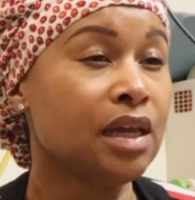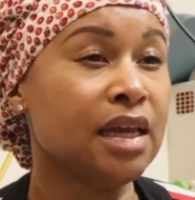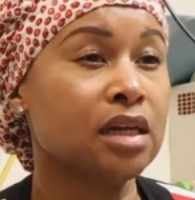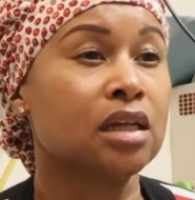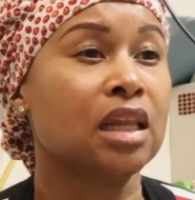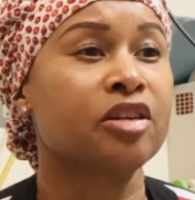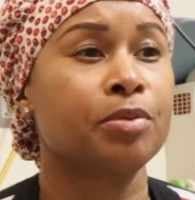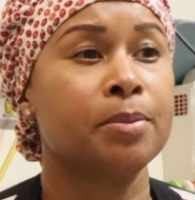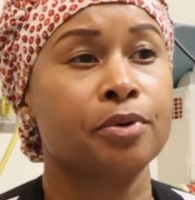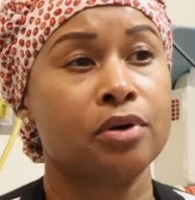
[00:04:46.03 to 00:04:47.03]
And a lot
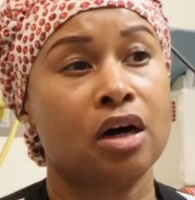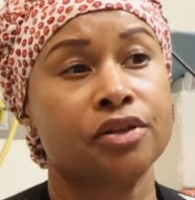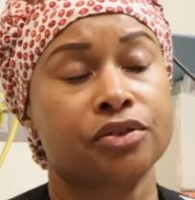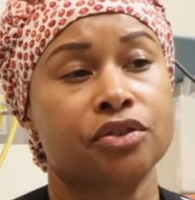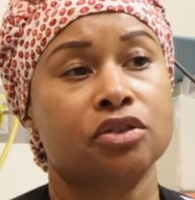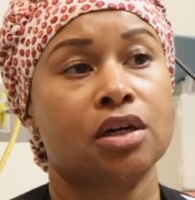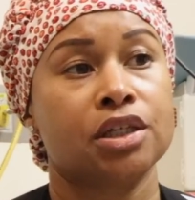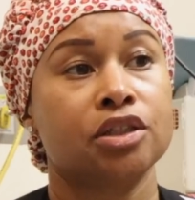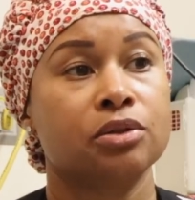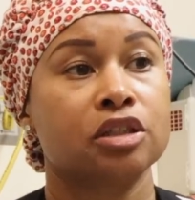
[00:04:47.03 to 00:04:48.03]
of people are also
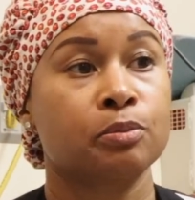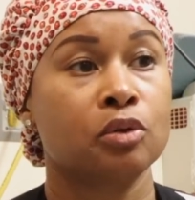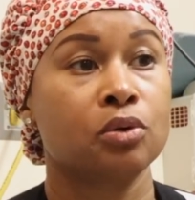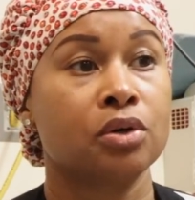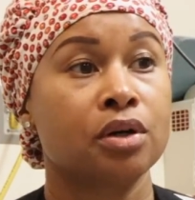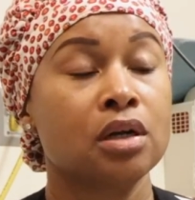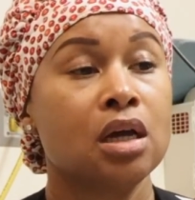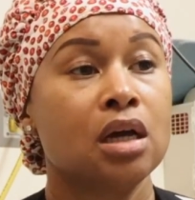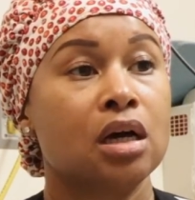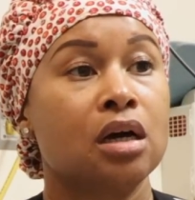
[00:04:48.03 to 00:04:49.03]
starting to explore
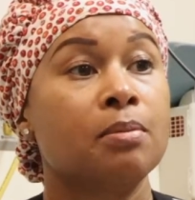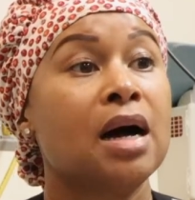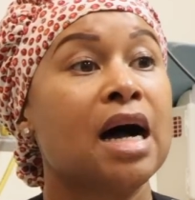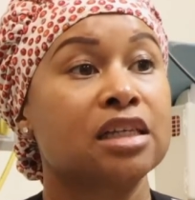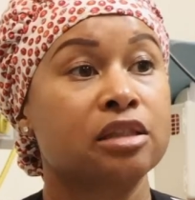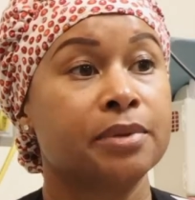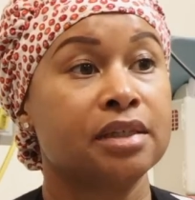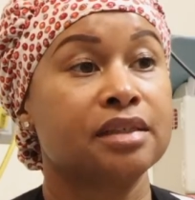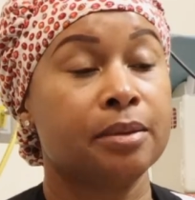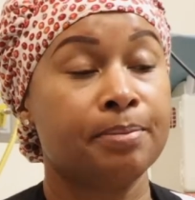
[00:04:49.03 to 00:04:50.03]
um,
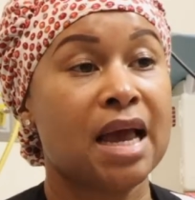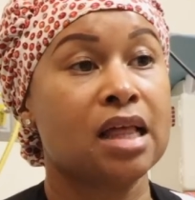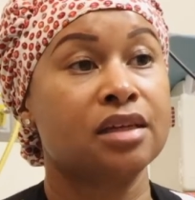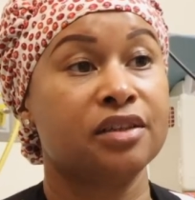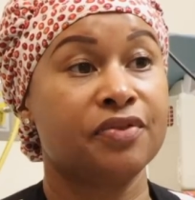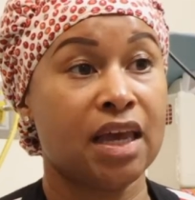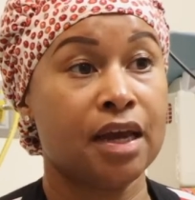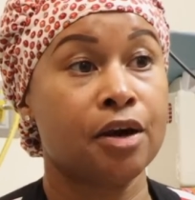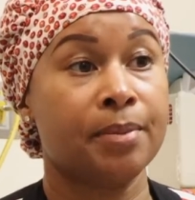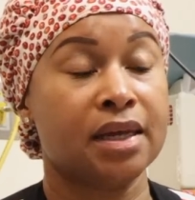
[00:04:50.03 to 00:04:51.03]
hospice and palliative
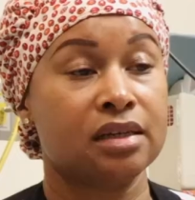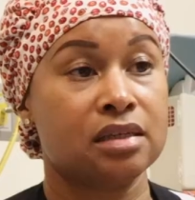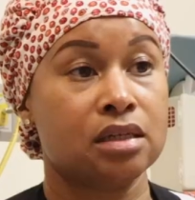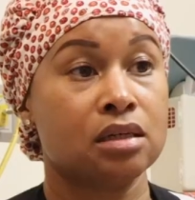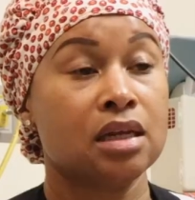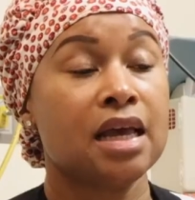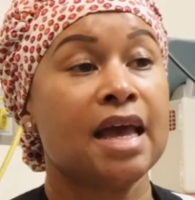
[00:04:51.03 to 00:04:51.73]
care medicine